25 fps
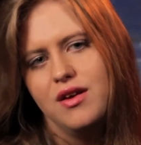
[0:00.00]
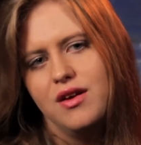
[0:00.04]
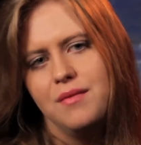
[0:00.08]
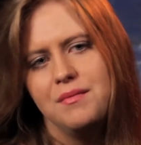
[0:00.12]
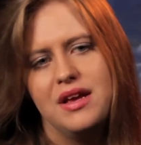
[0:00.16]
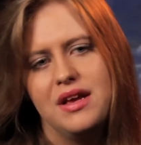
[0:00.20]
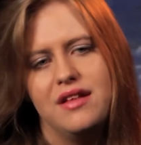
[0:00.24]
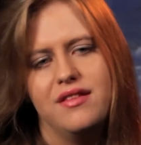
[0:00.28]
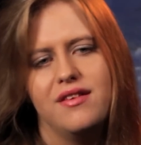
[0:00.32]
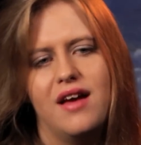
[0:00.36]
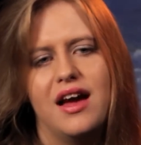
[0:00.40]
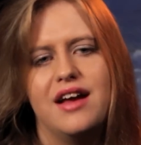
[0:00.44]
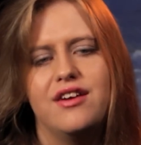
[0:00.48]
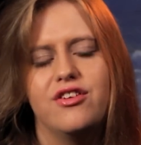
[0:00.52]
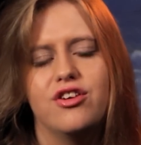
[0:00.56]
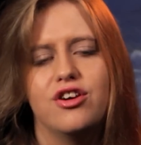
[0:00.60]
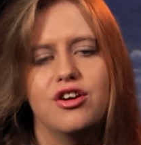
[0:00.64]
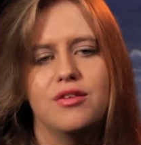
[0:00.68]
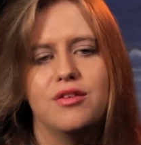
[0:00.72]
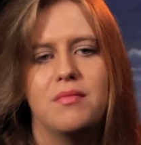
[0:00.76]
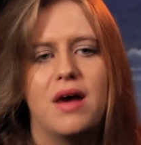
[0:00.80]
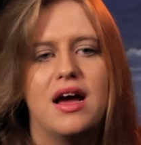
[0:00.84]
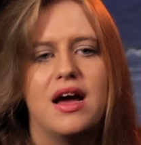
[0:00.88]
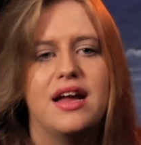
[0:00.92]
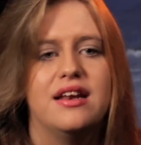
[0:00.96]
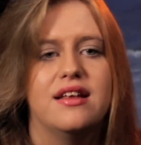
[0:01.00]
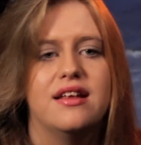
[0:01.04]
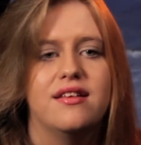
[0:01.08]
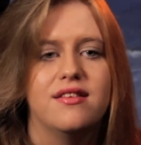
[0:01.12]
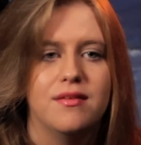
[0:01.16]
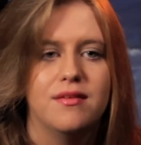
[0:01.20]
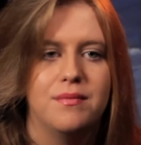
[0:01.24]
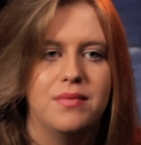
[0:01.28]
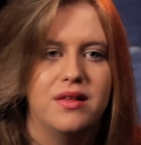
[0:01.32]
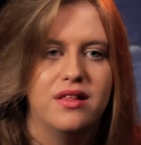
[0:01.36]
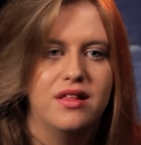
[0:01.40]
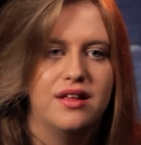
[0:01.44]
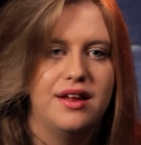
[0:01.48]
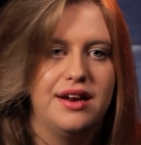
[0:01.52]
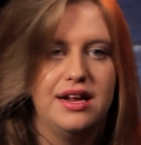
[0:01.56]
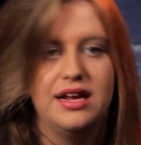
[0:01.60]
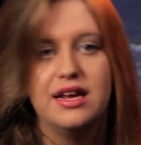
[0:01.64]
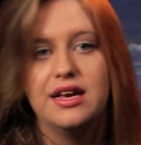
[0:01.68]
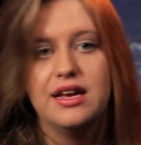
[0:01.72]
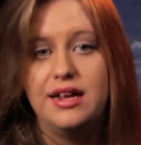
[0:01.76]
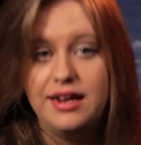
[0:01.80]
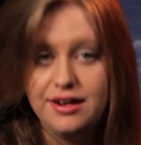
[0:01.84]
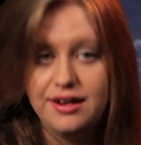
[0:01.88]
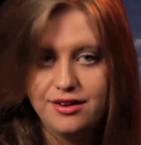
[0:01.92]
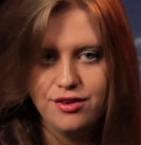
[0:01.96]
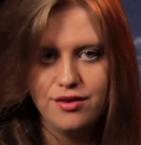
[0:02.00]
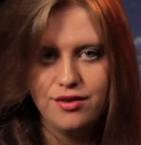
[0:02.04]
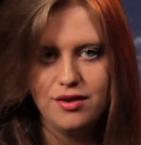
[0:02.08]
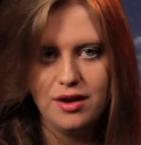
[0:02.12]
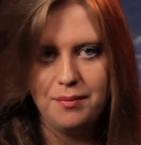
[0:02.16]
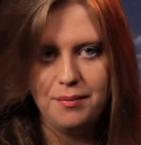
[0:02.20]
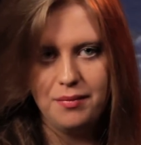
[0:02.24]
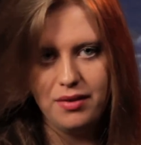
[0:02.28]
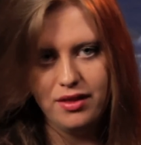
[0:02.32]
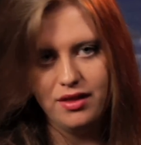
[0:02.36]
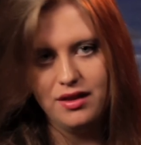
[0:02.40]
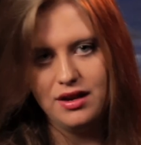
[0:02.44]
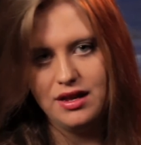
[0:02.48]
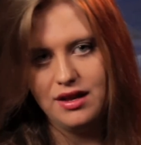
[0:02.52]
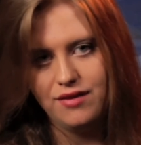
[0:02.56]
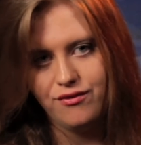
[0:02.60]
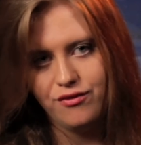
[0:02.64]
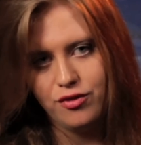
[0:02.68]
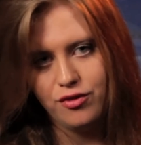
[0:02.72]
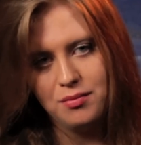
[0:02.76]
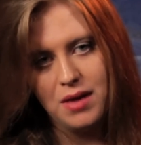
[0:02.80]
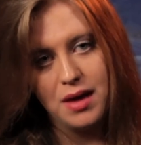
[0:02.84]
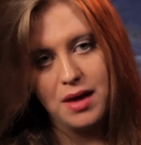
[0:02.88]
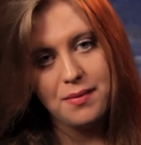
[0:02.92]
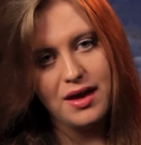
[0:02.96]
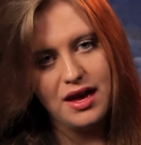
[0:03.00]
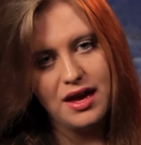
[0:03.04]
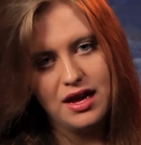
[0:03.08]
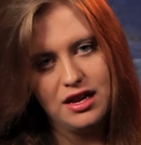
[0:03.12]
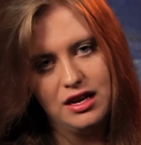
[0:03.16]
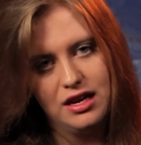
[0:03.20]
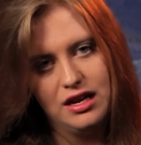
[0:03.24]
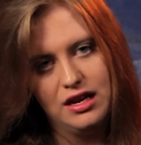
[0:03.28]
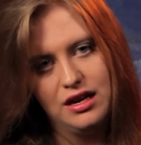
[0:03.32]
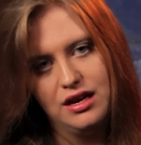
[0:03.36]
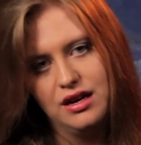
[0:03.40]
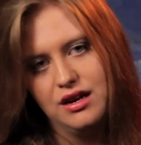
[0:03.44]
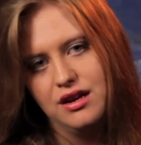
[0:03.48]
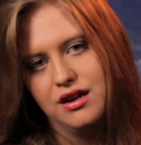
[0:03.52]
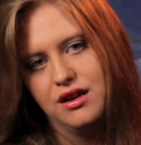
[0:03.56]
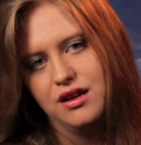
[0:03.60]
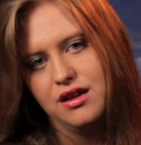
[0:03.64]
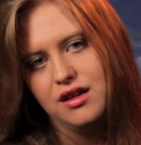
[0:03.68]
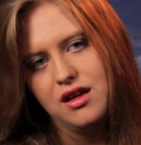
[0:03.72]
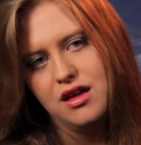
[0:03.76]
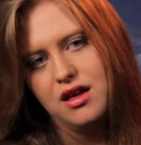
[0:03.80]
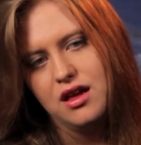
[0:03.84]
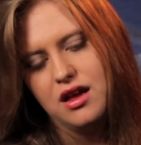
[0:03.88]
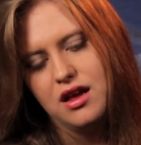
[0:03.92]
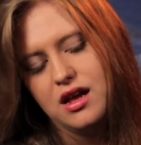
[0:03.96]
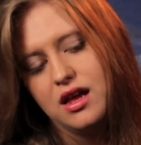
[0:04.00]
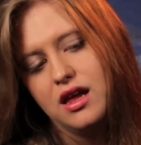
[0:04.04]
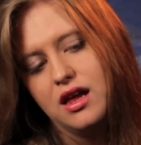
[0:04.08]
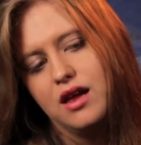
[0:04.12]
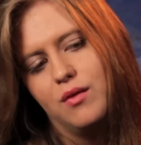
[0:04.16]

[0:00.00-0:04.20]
it means I turned my disability into an ability through my painting.